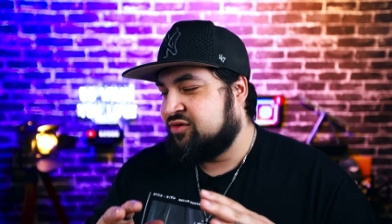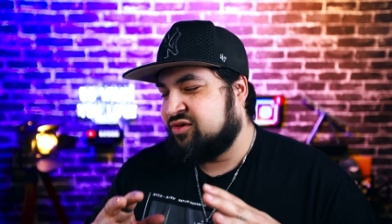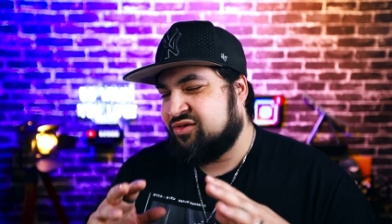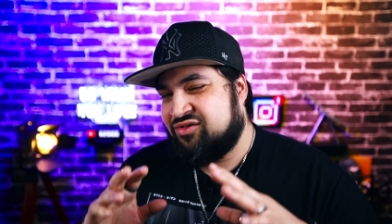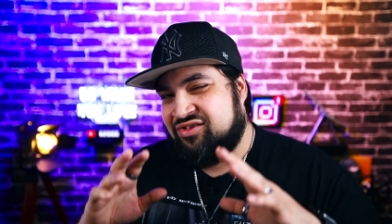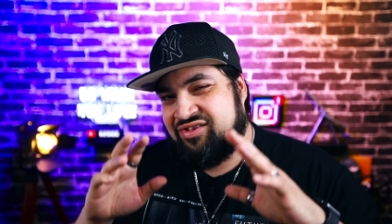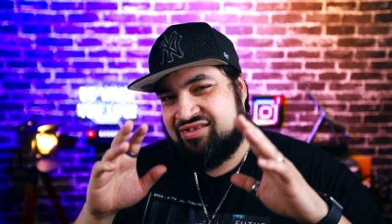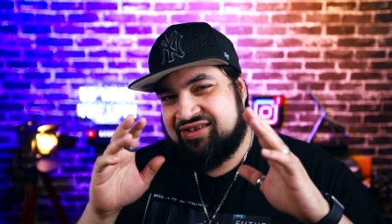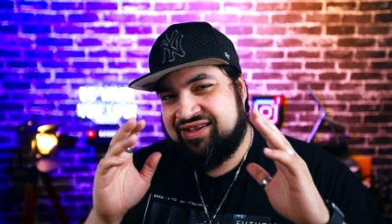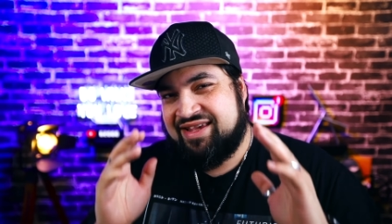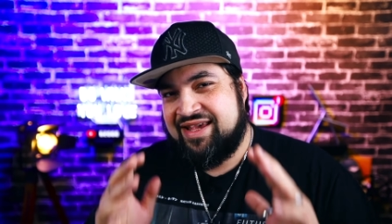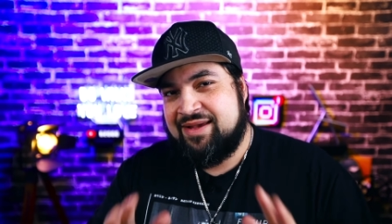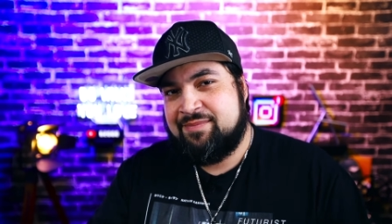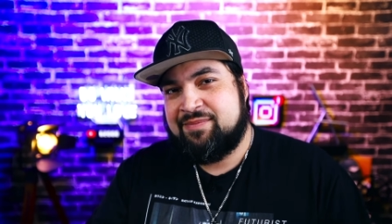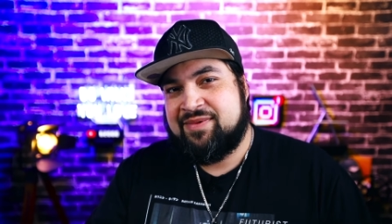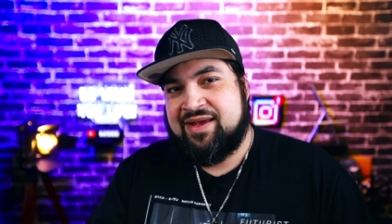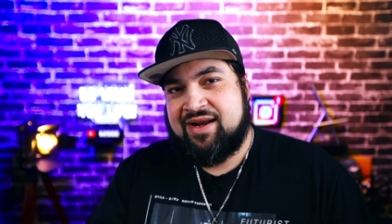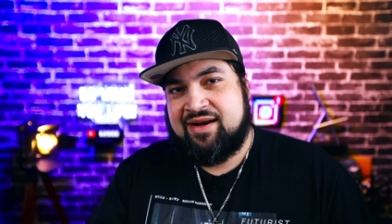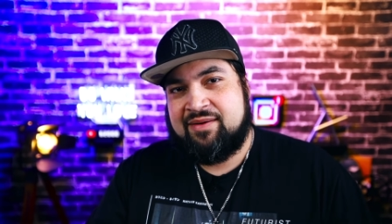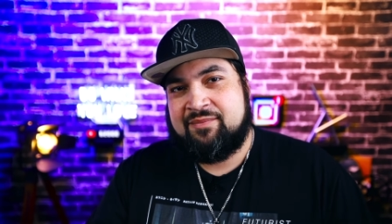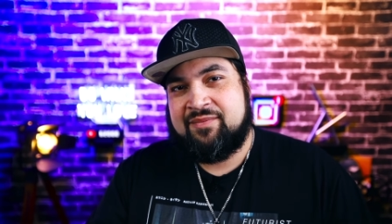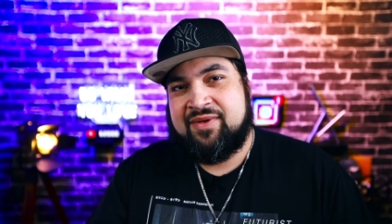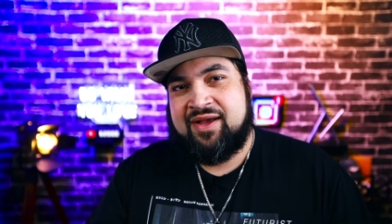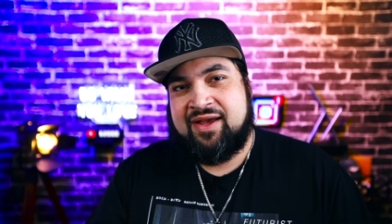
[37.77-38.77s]
So just keep
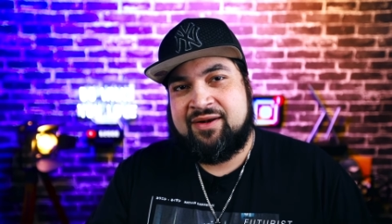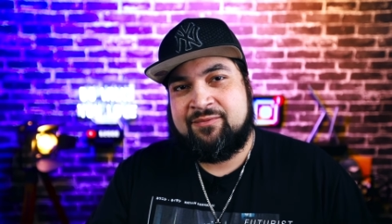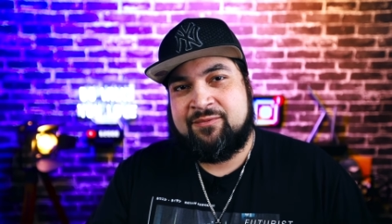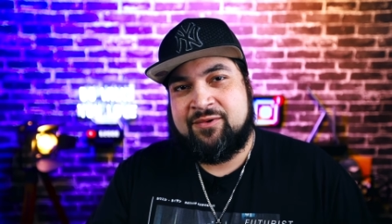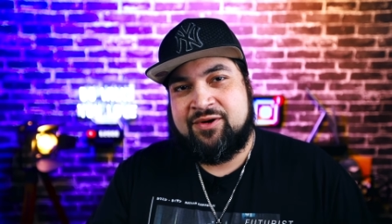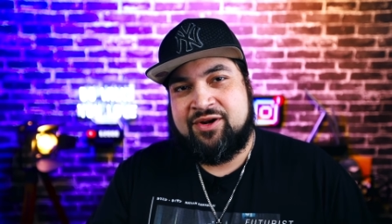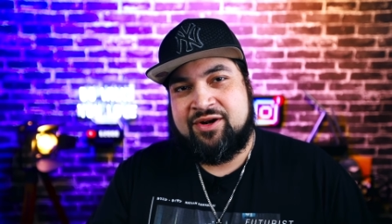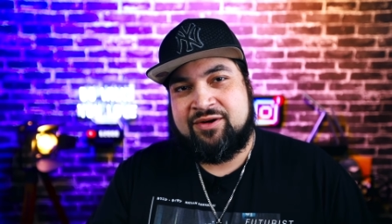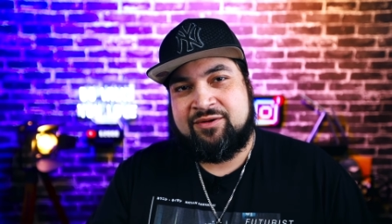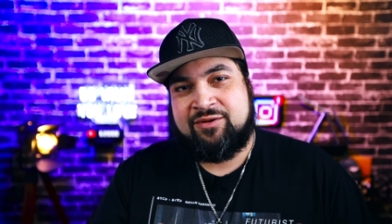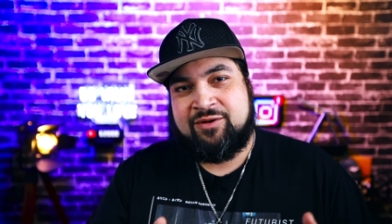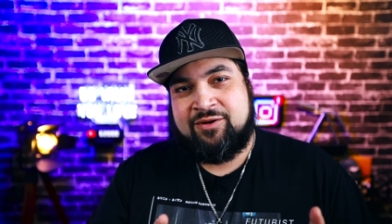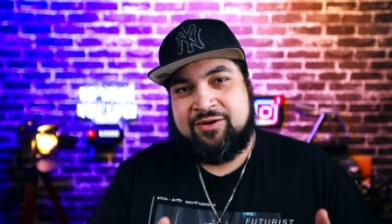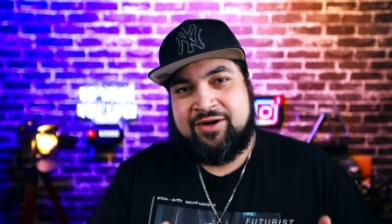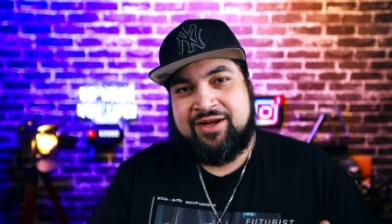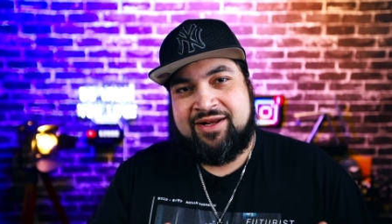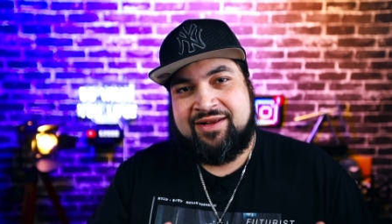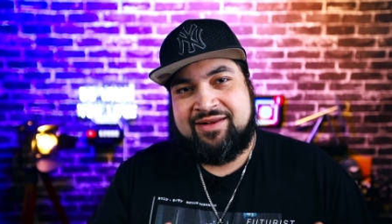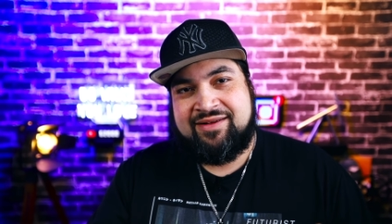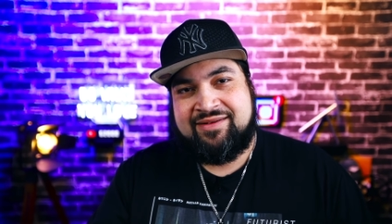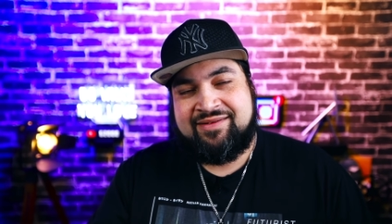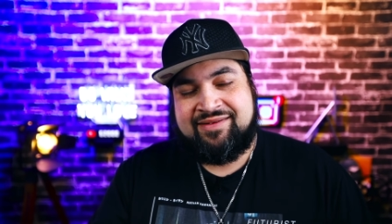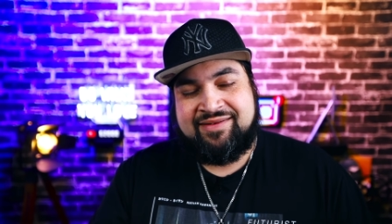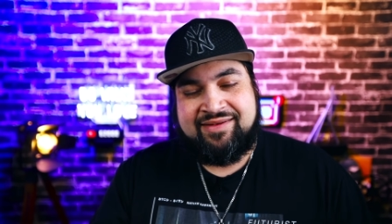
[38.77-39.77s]
that in mind when you're
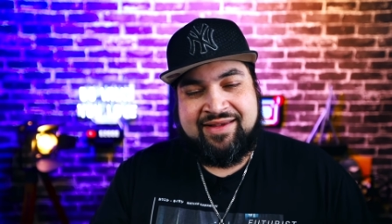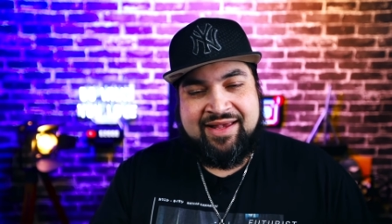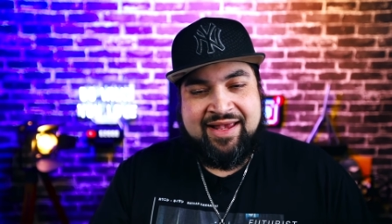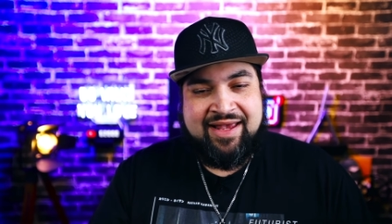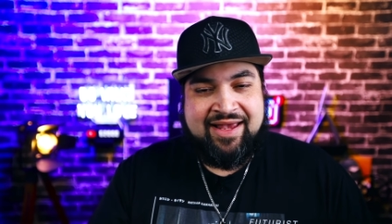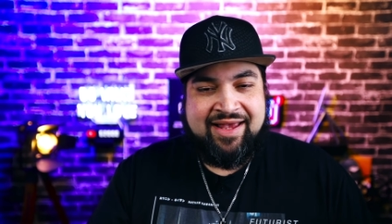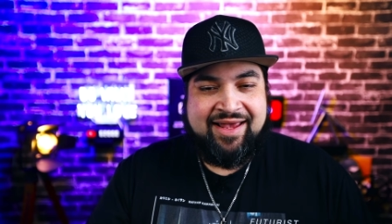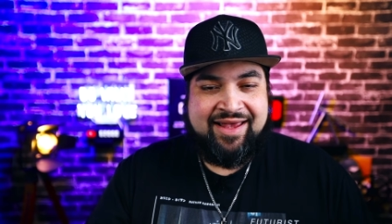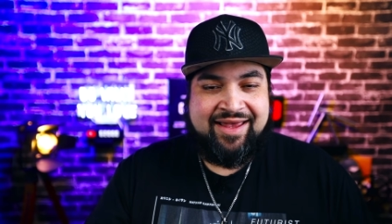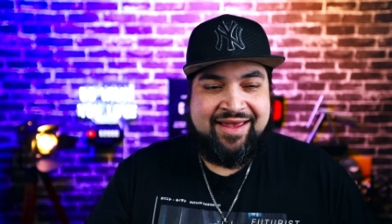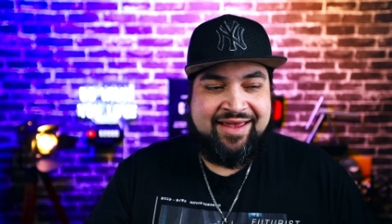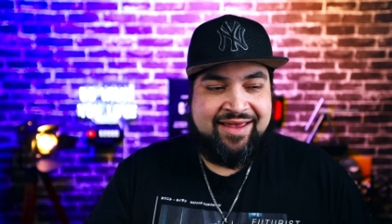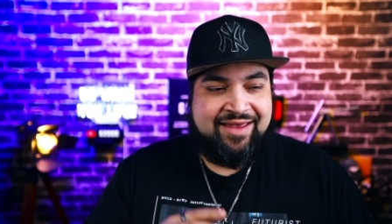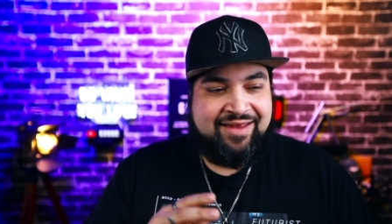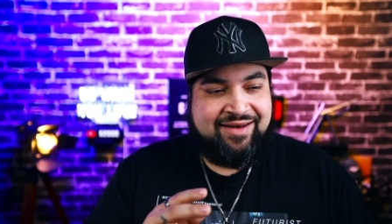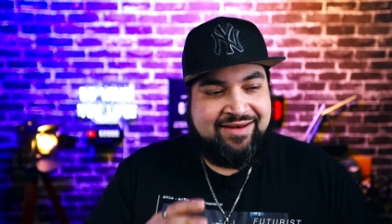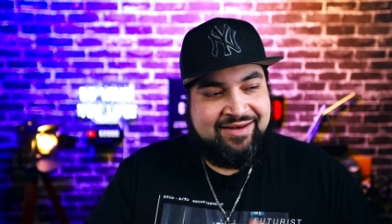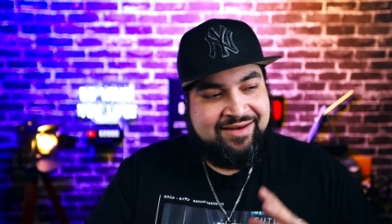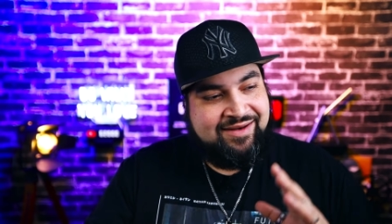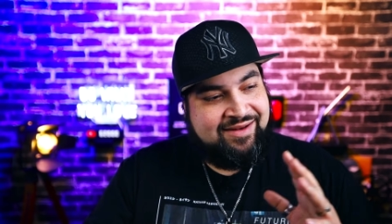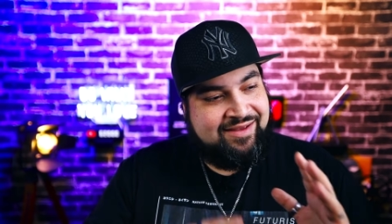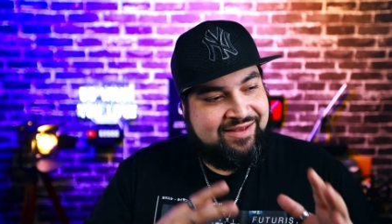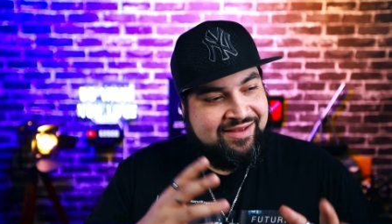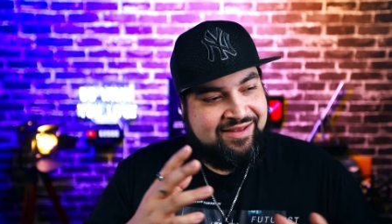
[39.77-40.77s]
learning this
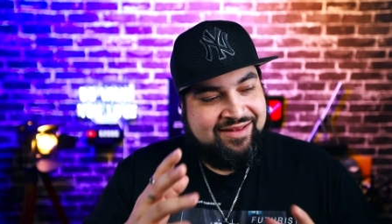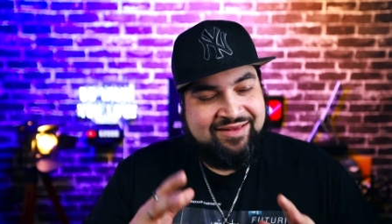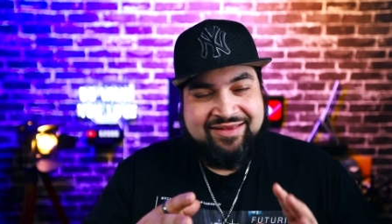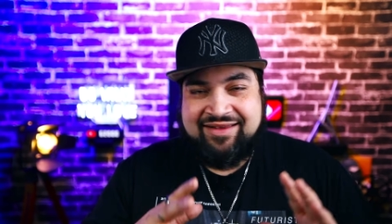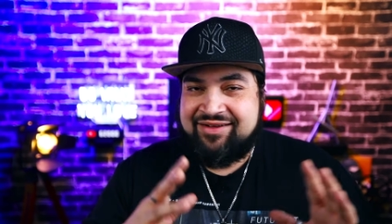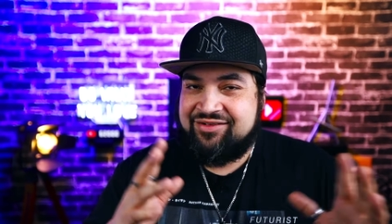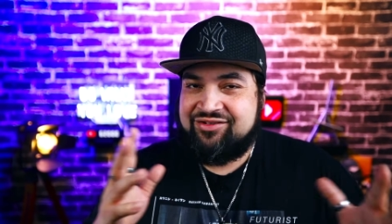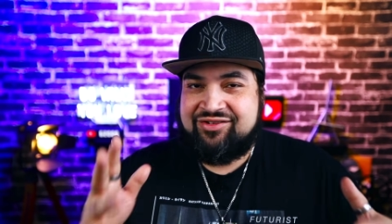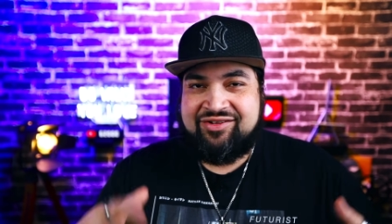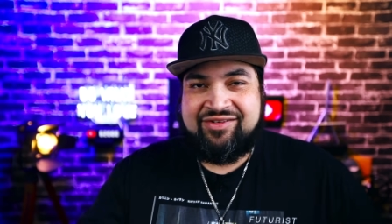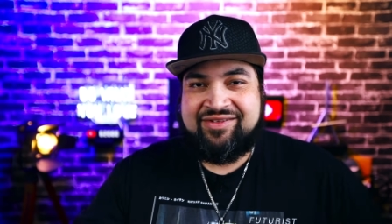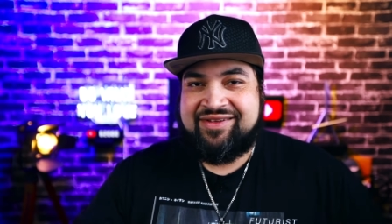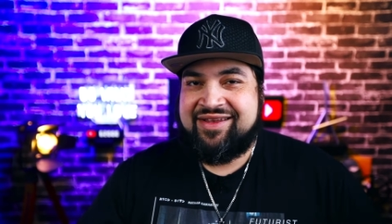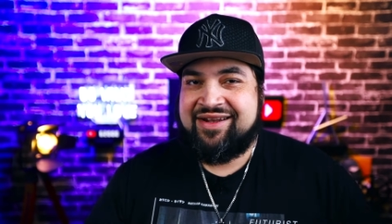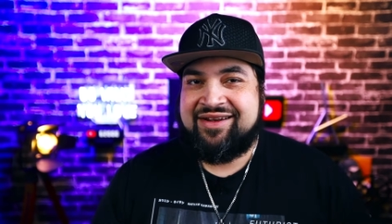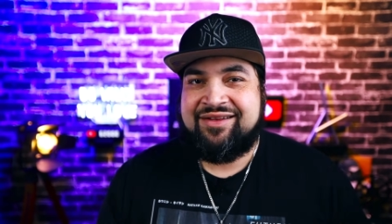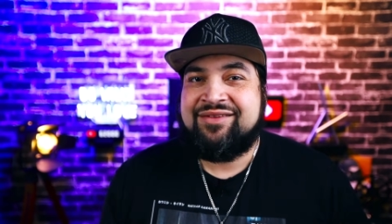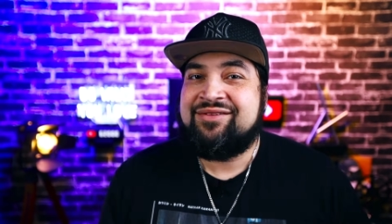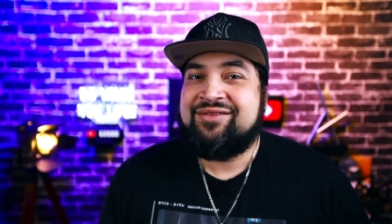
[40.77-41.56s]
and uh, let's just get